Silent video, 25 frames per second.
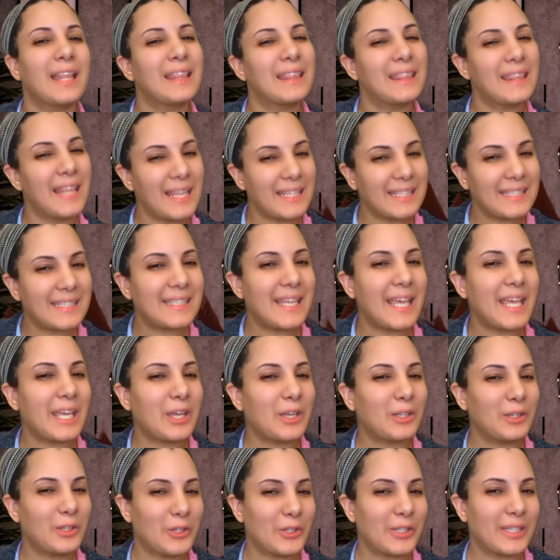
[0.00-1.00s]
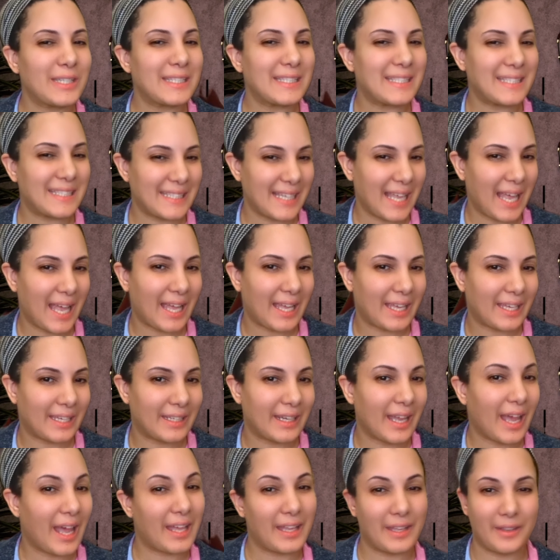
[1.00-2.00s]
let's take a look
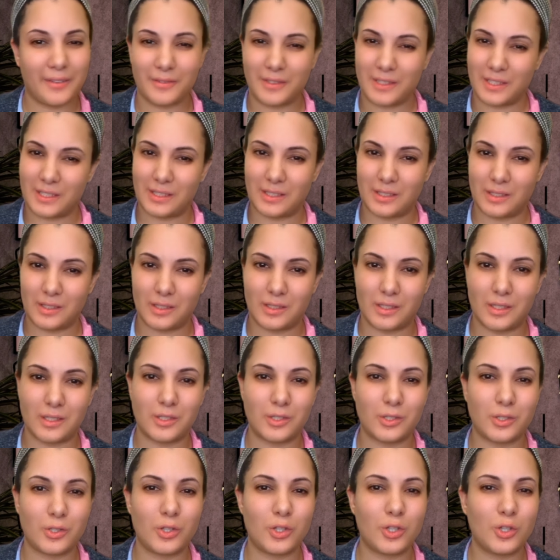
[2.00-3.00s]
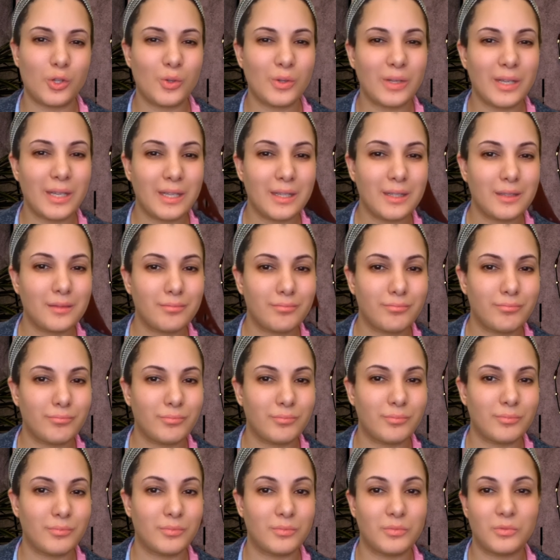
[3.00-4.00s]
inside IFTTT so you can
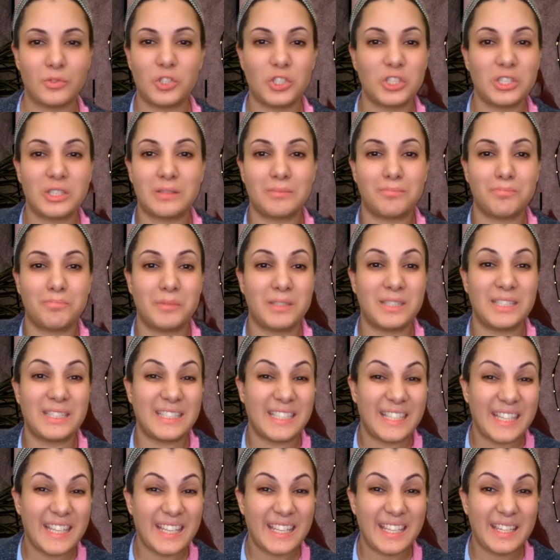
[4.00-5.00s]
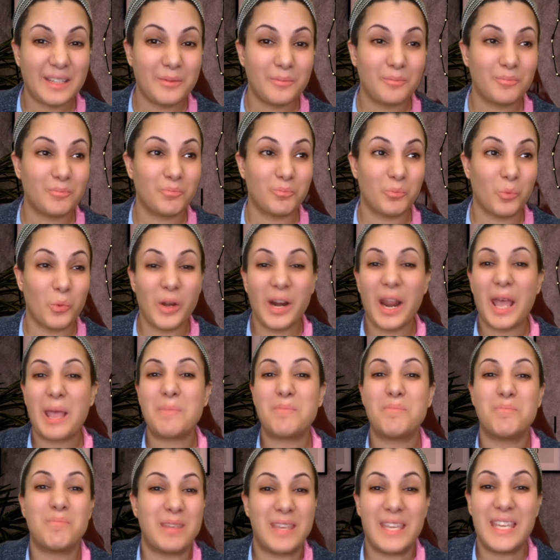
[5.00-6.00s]
just see what I
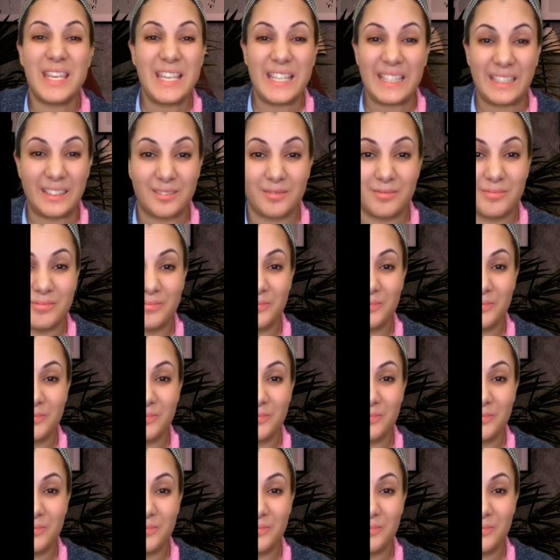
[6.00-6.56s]
mean.